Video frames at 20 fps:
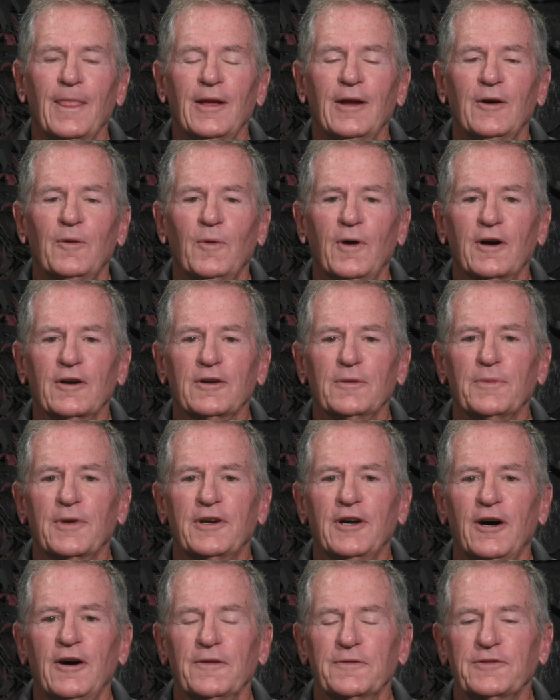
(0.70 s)
Welcome to
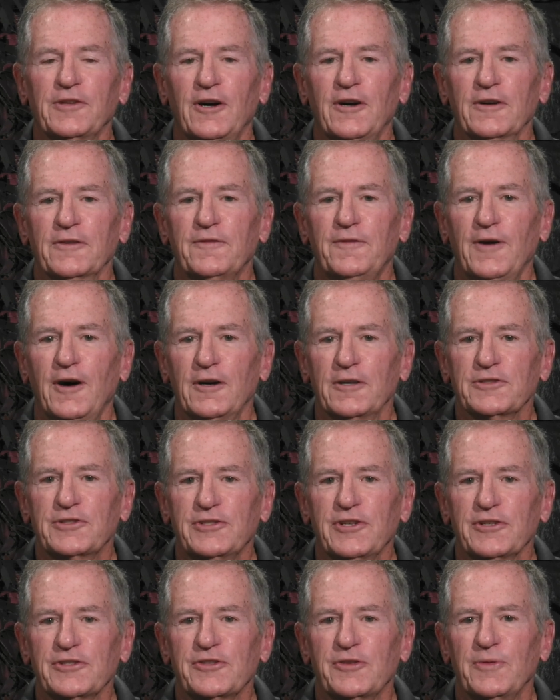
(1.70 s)
Golf Talk. Fall's
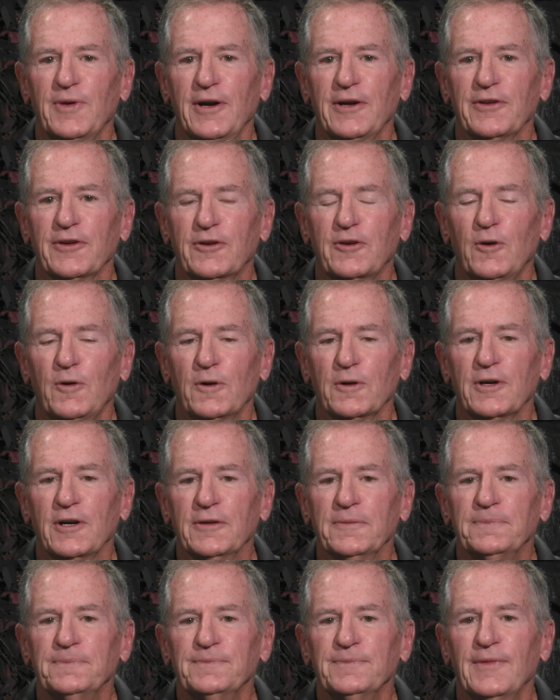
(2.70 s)
just around the corner,
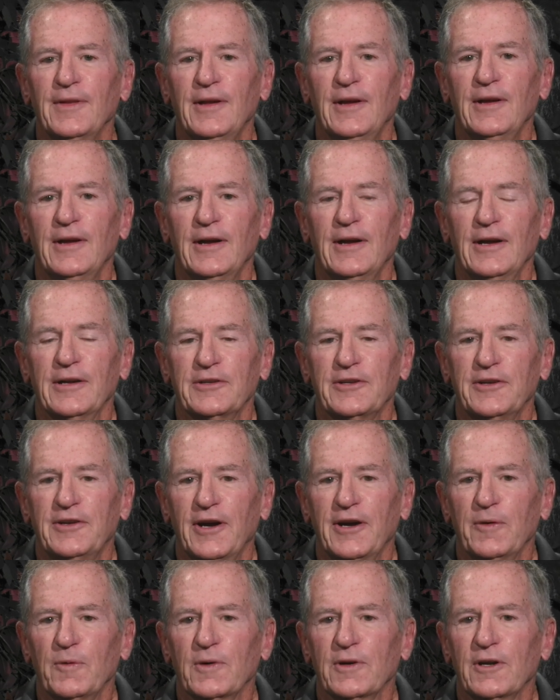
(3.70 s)
and
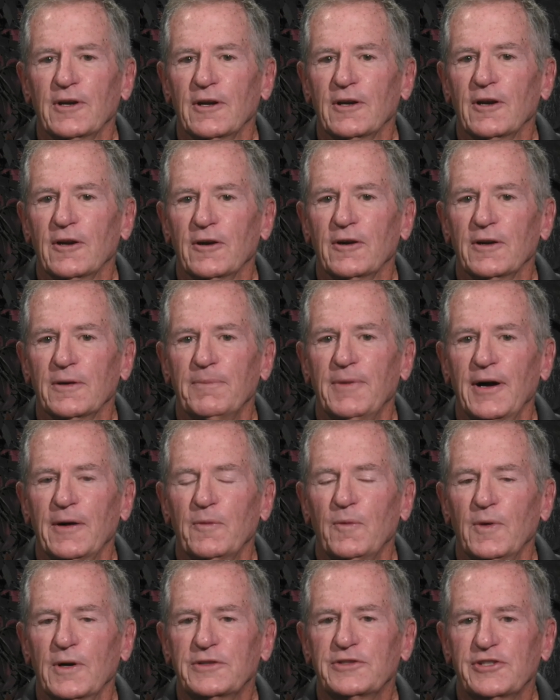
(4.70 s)
today we're going to learn about
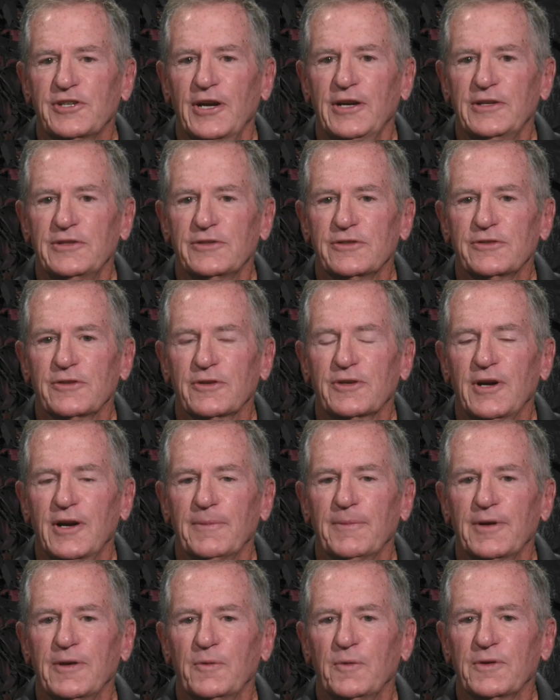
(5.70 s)
what changes are
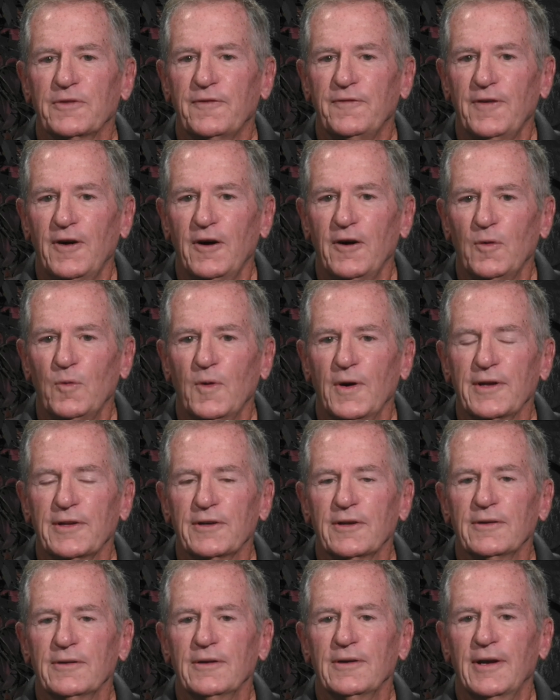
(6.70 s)
coming with fall
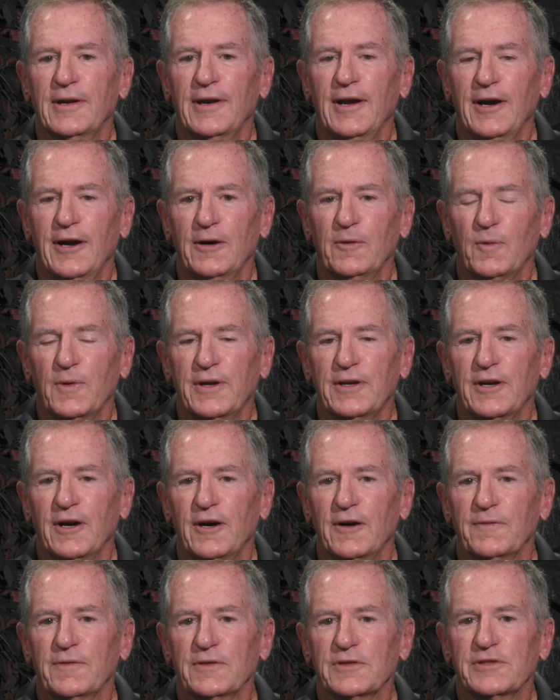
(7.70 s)
weather and how we
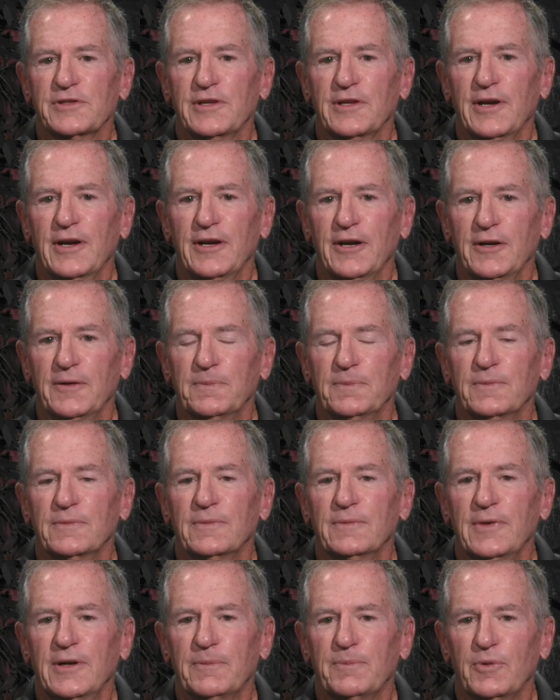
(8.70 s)
golfers can help
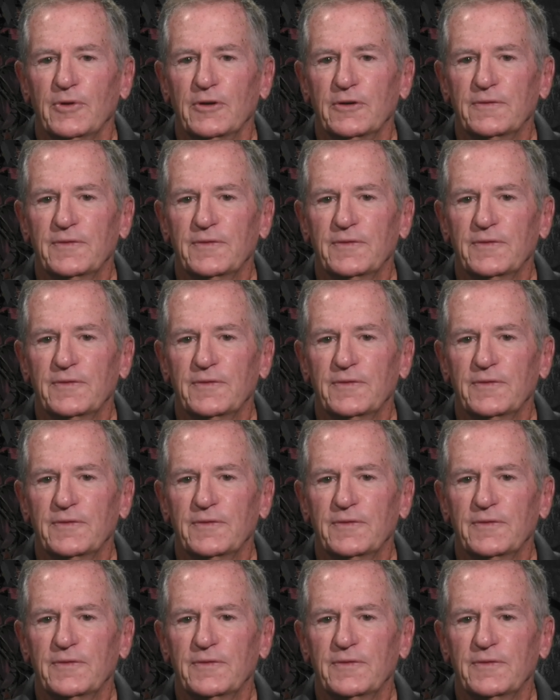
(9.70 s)
improve